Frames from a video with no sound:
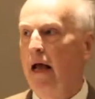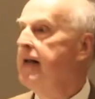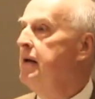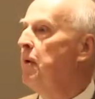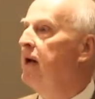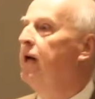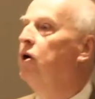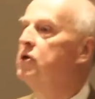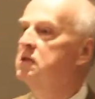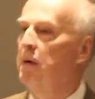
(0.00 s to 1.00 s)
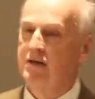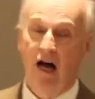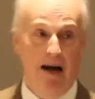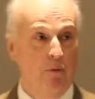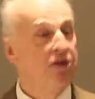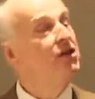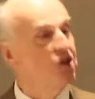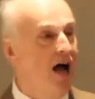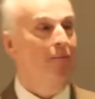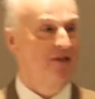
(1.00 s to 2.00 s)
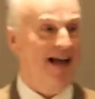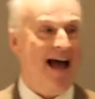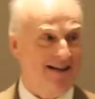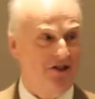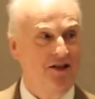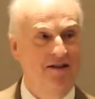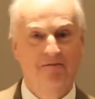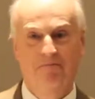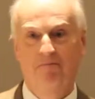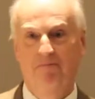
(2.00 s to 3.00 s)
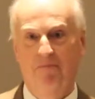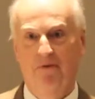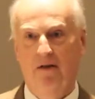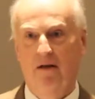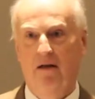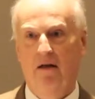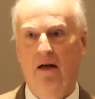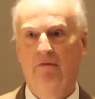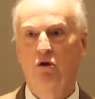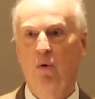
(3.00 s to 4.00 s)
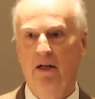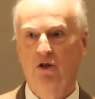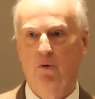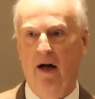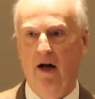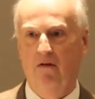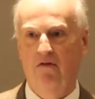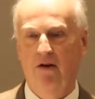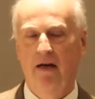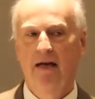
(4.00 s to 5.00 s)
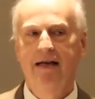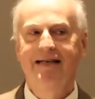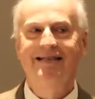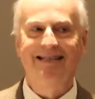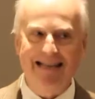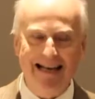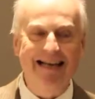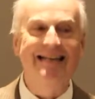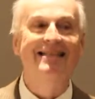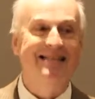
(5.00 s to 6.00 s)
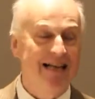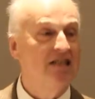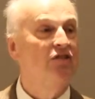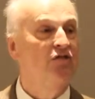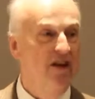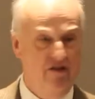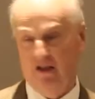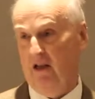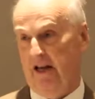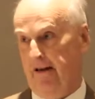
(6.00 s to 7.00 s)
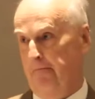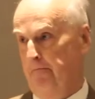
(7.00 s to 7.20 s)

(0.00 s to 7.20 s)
Anybody who has spent time with the Jobs Act of 2012 sees this vividly.